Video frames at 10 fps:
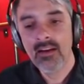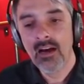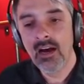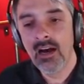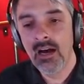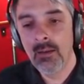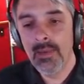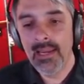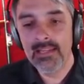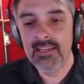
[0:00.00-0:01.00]
Um,
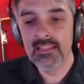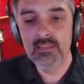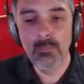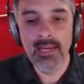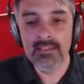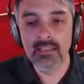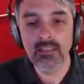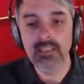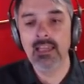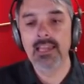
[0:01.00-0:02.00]
it's, it's
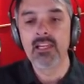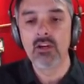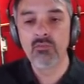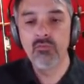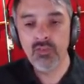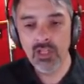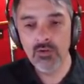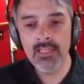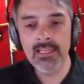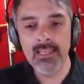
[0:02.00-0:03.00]
basically like you're
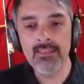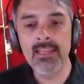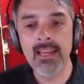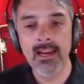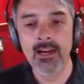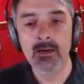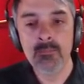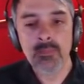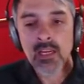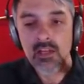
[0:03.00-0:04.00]
floating in the air.
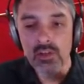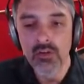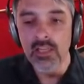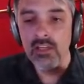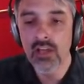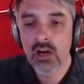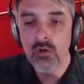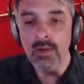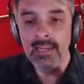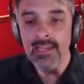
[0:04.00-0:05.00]
You can go
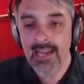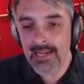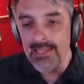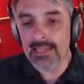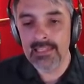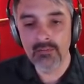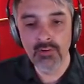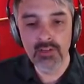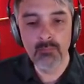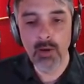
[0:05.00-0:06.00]
in any
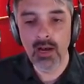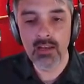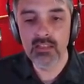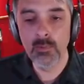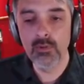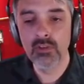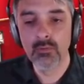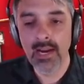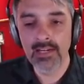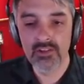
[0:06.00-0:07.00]
different possible
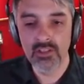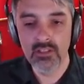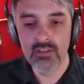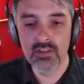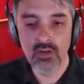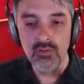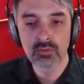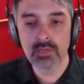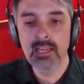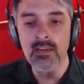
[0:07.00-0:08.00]
direction. So
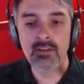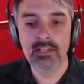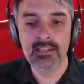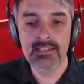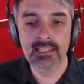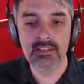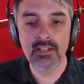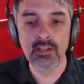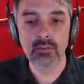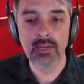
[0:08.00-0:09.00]
three hundred sixty
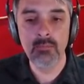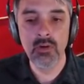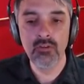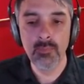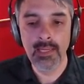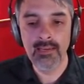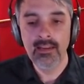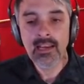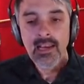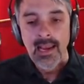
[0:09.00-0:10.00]
degree movement,
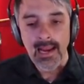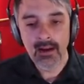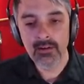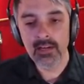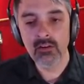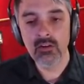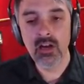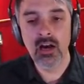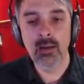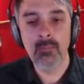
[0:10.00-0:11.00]
aerial
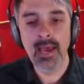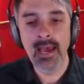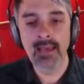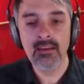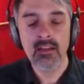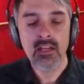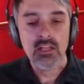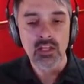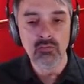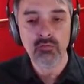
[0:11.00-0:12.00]
combat,
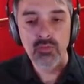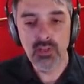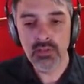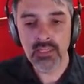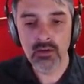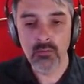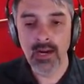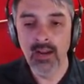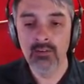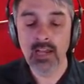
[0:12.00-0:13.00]
you're floating
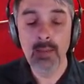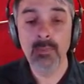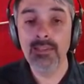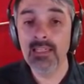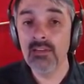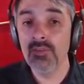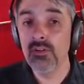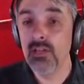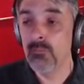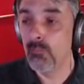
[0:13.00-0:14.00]
around. I believe you
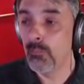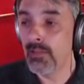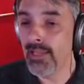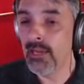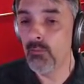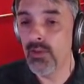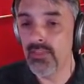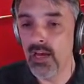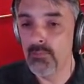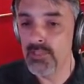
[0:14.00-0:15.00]
can play with
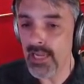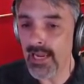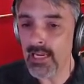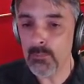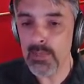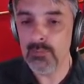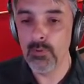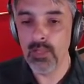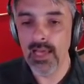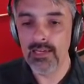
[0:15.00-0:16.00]
up to eight
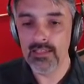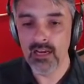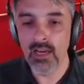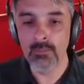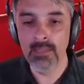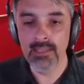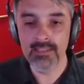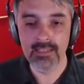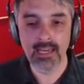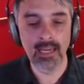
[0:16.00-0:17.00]
people at a time in
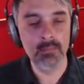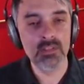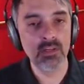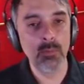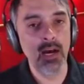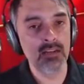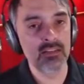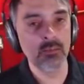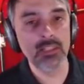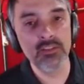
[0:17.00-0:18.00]
this game. So
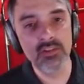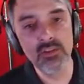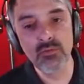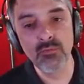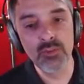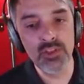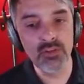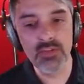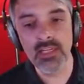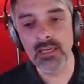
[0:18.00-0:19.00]
possibly two, two
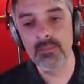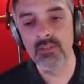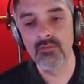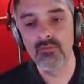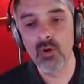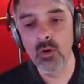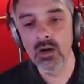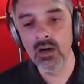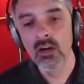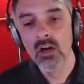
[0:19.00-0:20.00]
teams of
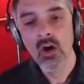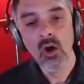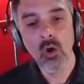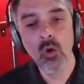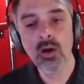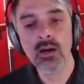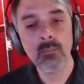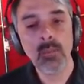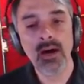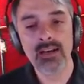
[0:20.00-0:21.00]
four, or
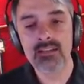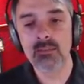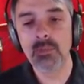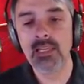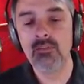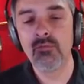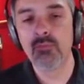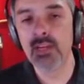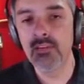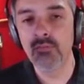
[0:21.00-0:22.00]
possibly
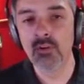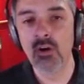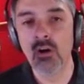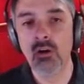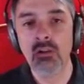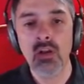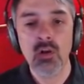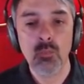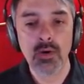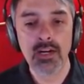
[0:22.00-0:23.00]
free for all
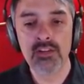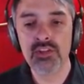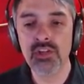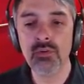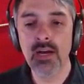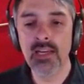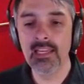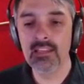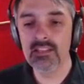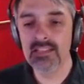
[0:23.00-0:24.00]
where it's you
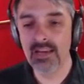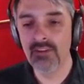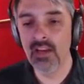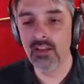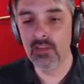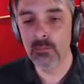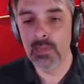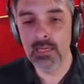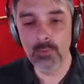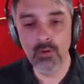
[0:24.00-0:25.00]
against seven other
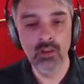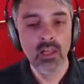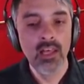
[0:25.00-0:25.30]
people.